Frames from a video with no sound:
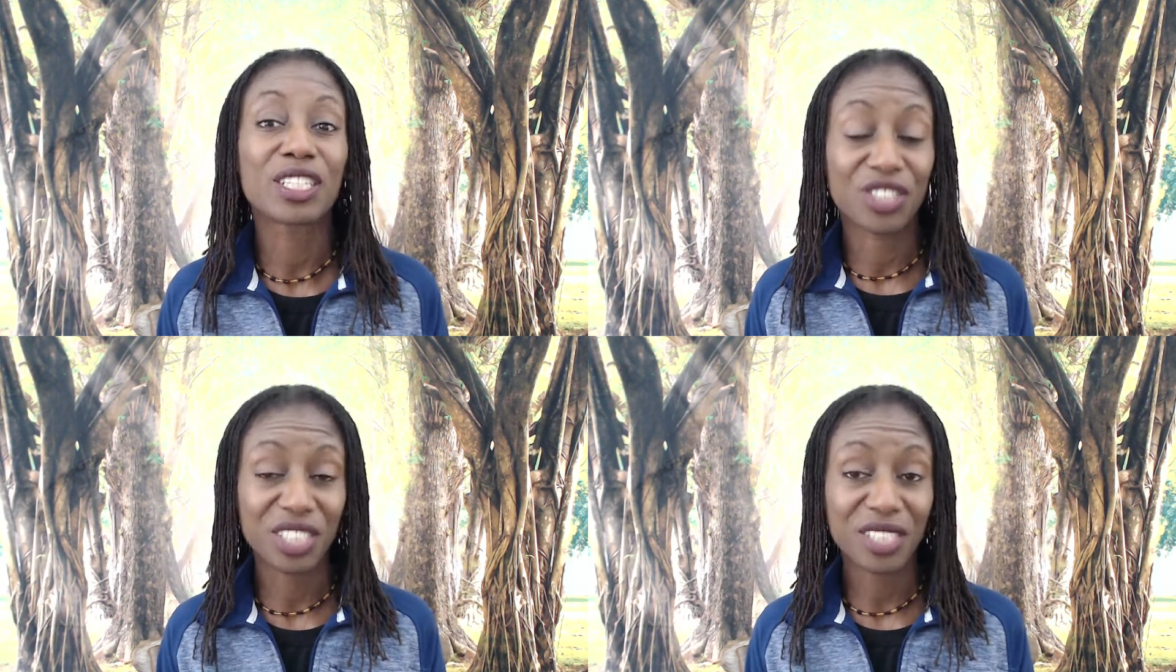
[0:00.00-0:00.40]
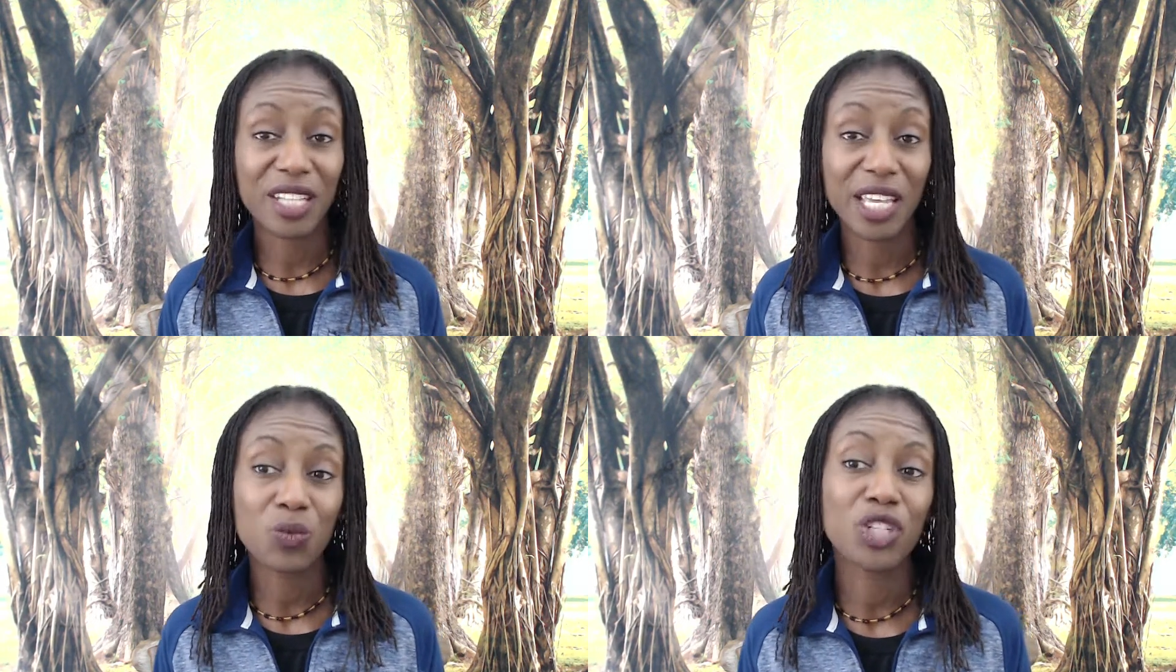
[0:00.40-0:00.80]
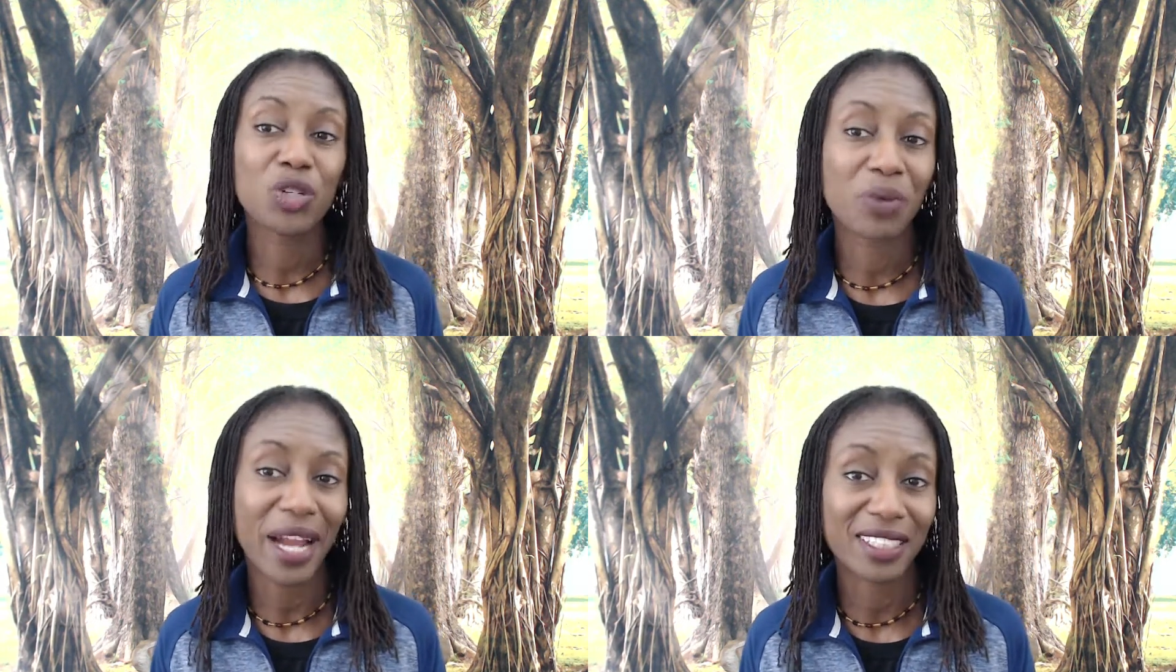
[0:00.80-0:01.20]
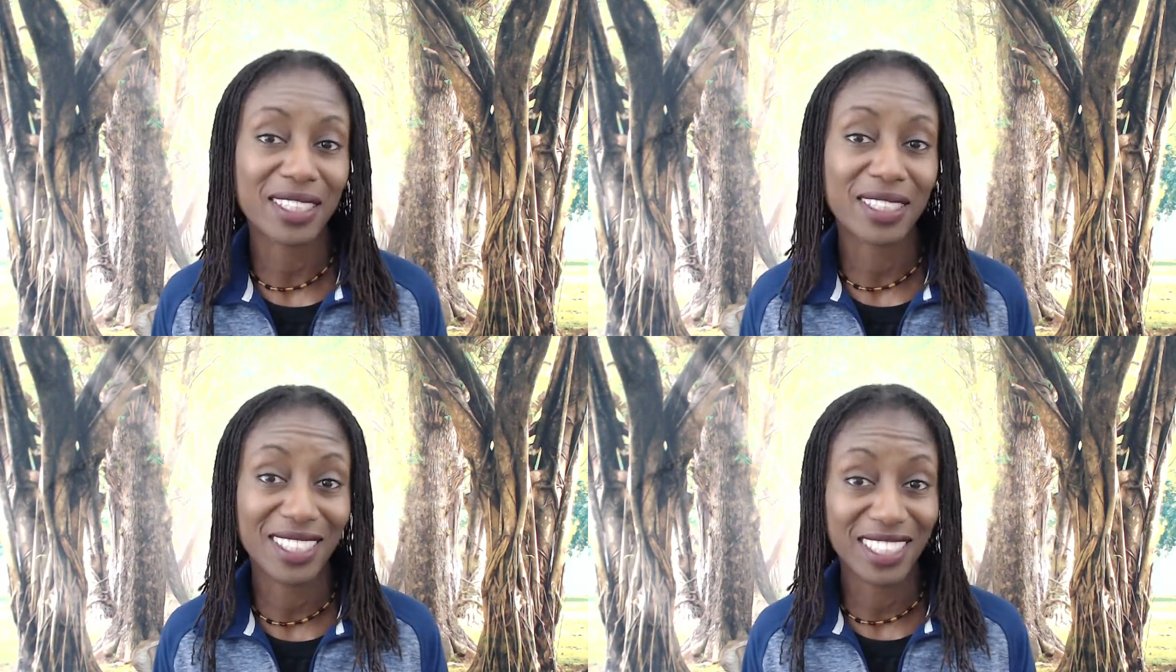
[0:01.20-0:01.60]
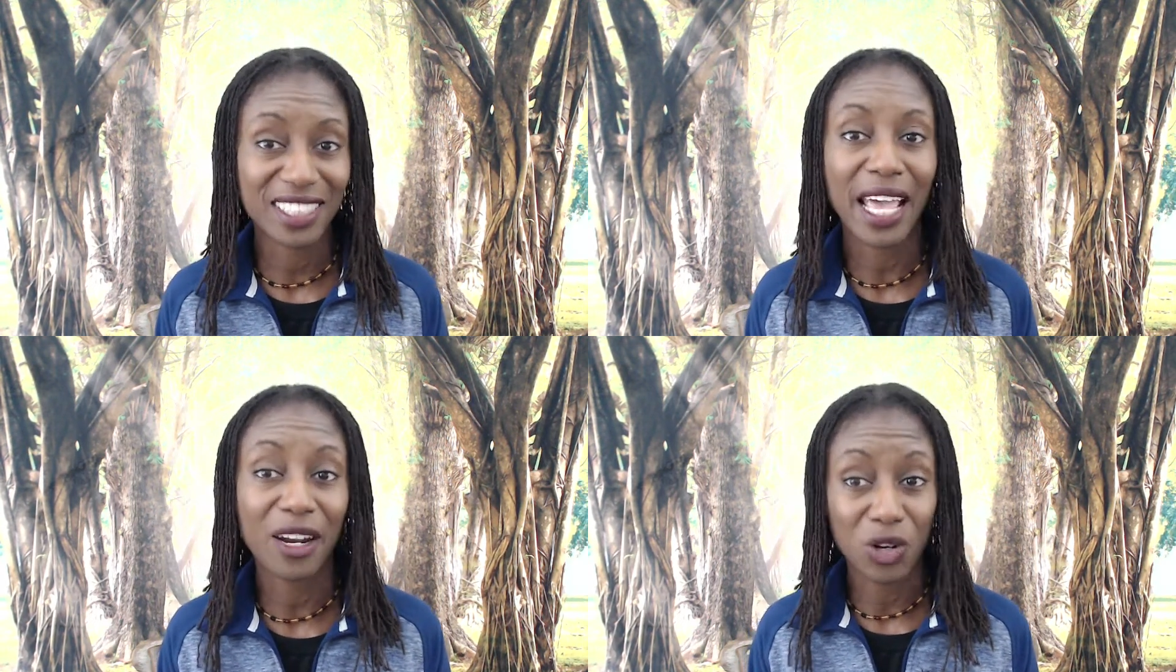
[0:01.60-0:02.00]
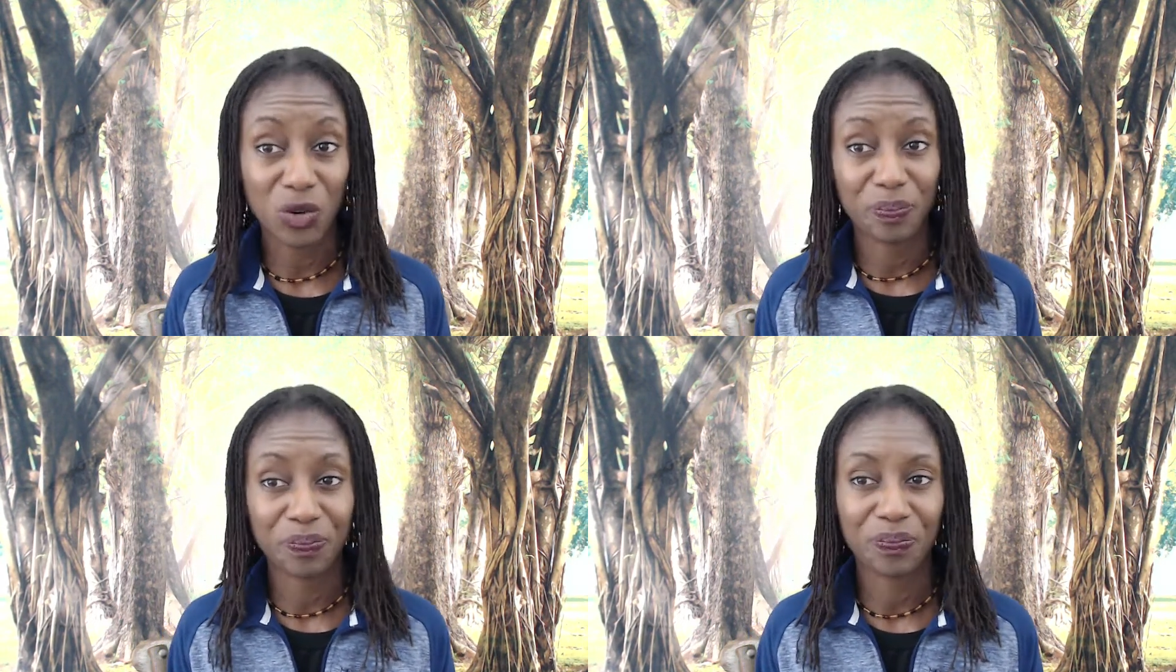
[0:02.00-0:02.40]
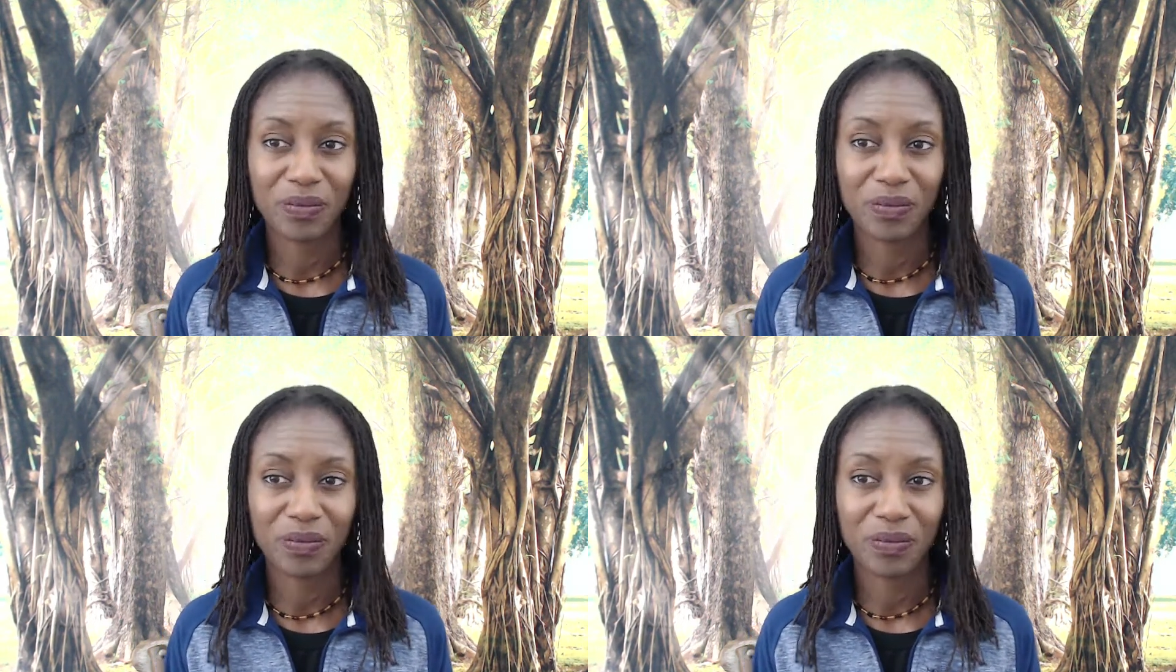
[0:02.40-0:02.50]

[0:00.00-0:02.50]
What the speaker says: just like when you practice this at home.